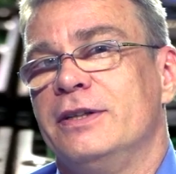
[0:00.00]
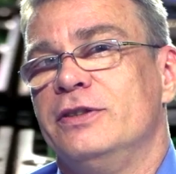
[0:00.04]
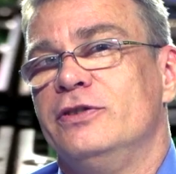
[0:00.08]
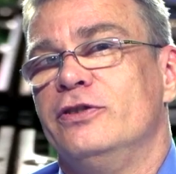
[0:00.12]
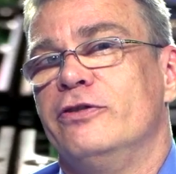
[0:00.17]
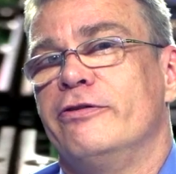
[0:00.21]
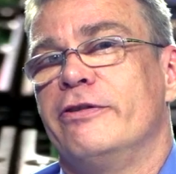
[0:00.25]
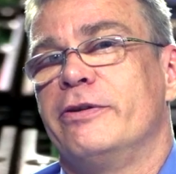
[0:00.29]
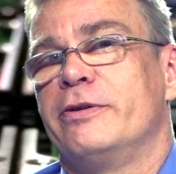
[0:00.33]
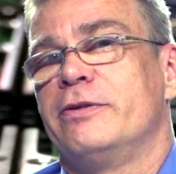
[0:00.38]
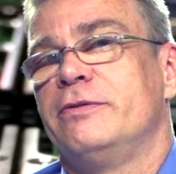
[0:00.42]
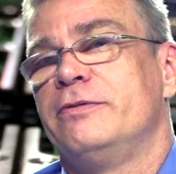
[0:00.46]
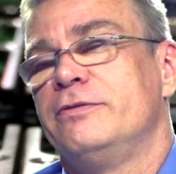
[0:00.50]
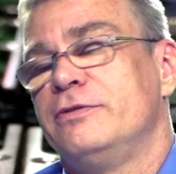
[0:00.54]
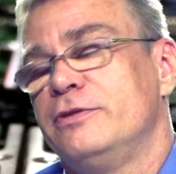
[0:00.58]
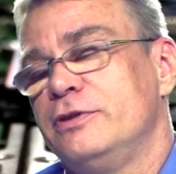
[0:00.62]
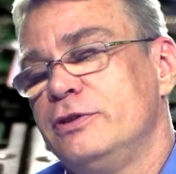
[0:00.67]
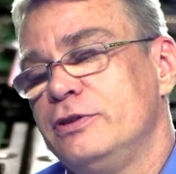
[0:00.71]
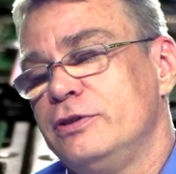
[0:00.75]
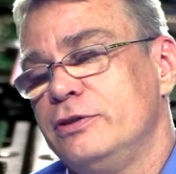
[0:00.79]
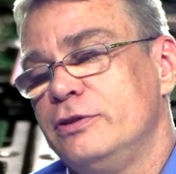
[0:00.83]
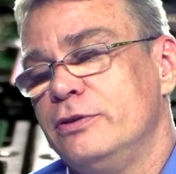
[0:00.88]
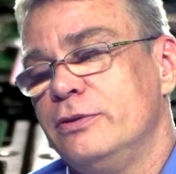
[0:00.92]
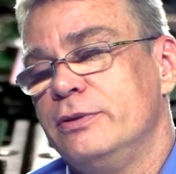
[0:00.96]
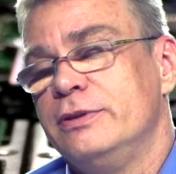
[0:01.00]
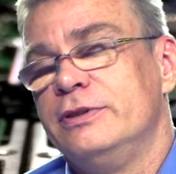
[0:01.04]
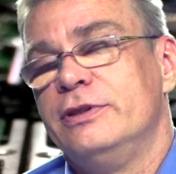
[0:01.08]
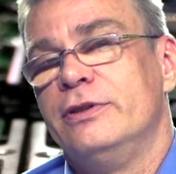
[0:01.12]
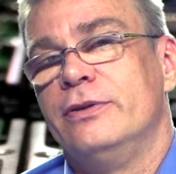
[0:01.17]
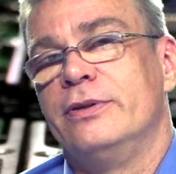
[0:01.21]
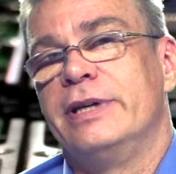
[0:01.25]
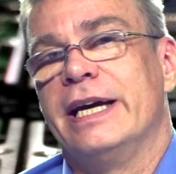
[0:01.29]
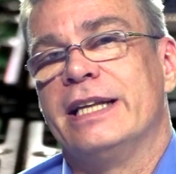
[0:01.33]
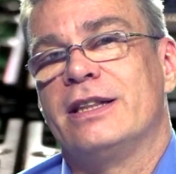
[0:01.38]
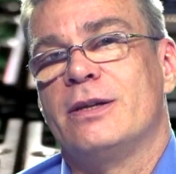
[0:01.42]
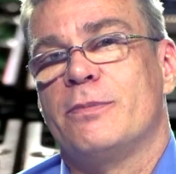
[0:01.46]

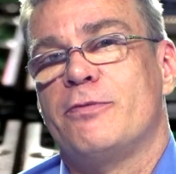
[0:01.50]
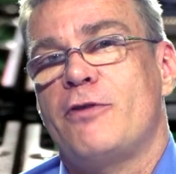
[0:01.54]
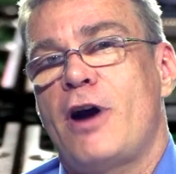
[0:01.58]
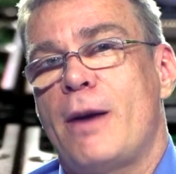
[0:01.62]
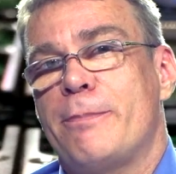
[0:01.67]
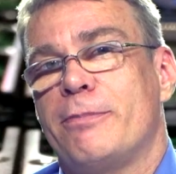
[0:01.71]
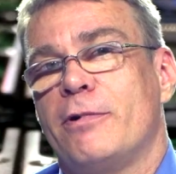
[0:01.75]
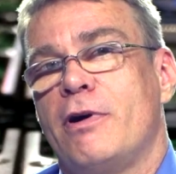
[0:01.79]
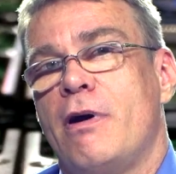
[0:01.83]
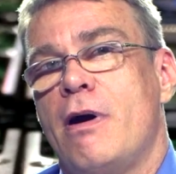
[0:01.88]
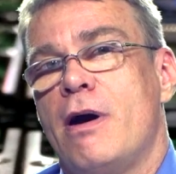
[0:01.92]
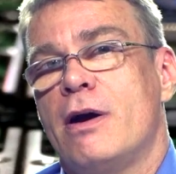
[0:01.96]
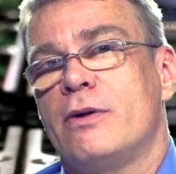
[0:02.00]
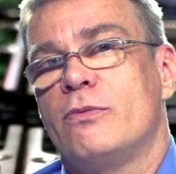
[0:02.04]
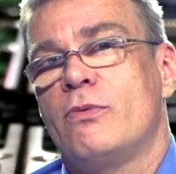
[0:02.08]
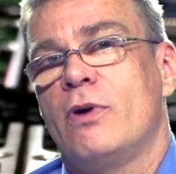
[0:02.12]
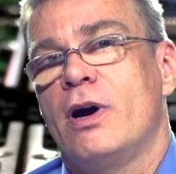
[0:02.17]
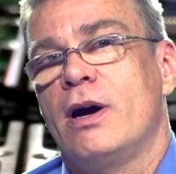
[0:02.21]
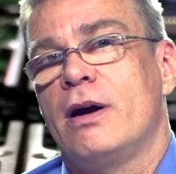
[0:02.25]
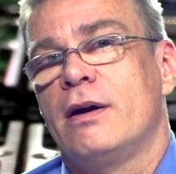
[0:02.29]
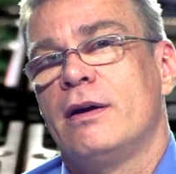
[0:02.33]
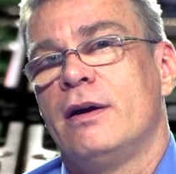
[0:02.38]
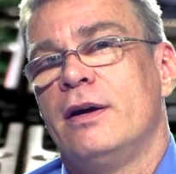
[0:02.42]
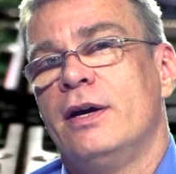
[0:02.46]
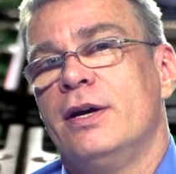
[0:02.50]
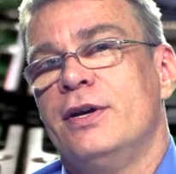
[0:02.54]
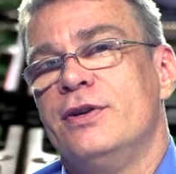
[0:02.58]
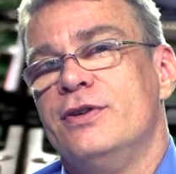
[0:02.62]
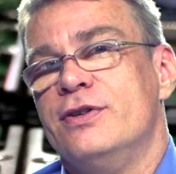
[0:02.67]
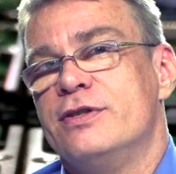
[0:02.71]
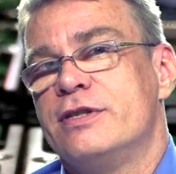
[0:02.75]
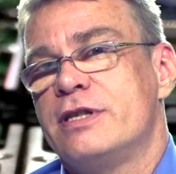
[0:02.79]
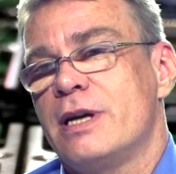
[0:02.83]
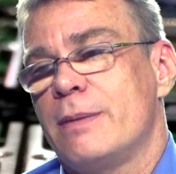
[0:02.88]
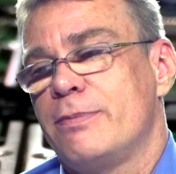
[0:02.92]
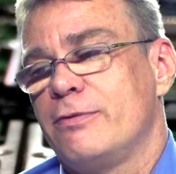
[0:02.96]
you get the proper hardware,
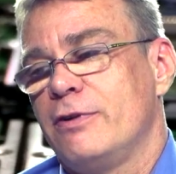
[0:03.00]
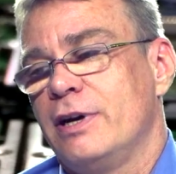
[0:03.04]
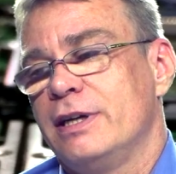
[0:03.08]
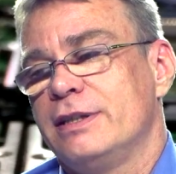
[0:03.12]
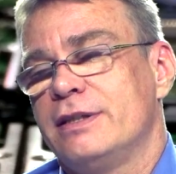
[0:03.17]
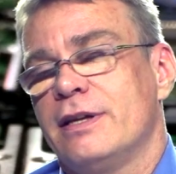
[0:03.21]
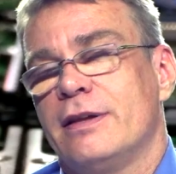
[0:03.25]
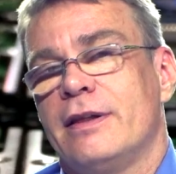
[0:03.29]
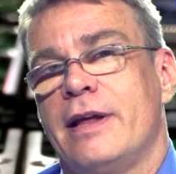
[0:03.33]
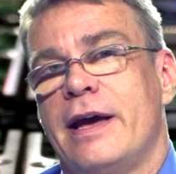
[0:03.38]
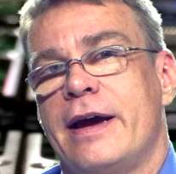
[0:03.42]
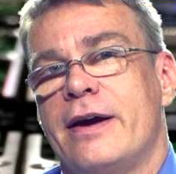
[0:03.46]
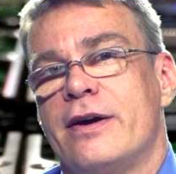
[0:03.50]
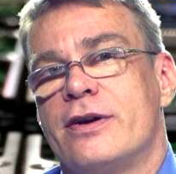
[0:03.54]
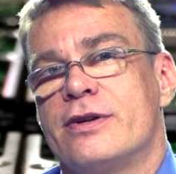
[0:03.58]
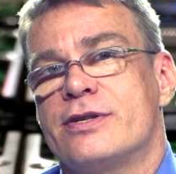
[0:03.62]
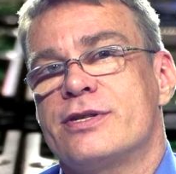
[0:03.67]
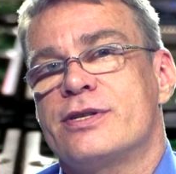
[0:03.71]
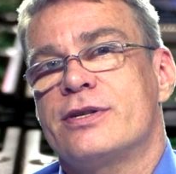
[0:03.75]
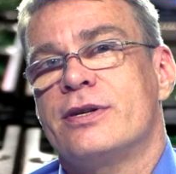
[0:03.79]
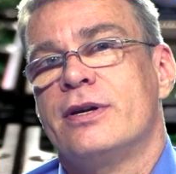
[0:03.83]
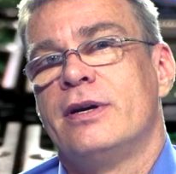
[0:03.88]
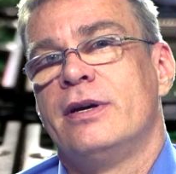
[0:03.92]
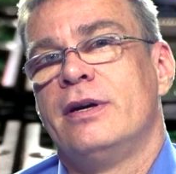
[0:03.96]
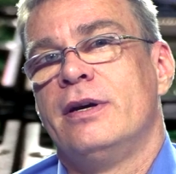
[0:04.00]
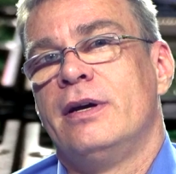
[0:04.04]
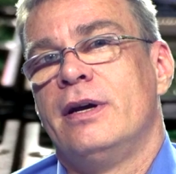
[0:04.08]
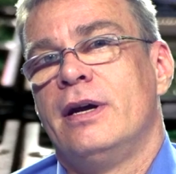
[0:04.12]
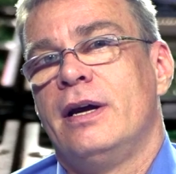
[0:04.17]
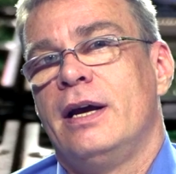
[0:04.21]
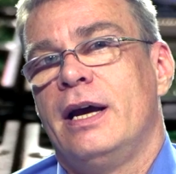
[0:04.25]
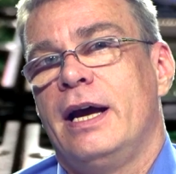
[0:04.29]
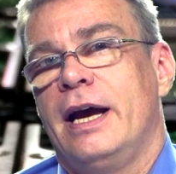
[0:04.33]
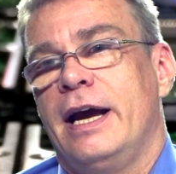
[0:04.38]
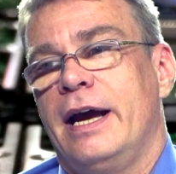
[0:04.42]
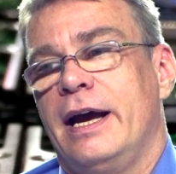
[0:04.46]
you separate the layers,
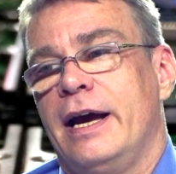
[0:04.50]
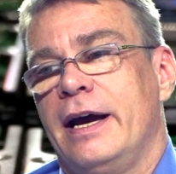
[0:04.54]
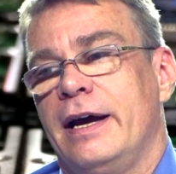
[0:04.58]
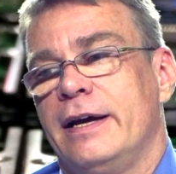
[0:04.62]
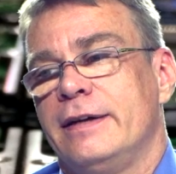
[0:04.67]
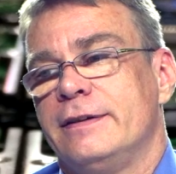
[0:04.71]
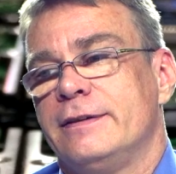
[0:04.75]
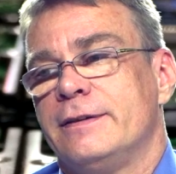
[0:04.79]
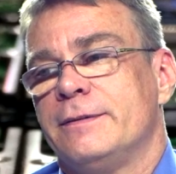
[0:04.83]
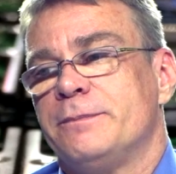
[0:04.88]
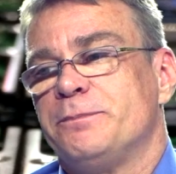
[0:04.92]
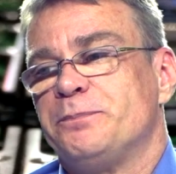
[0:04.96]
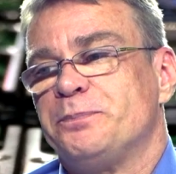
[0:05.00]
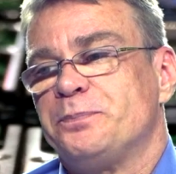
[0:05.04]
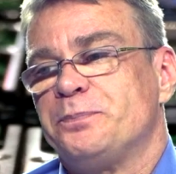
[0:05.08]
and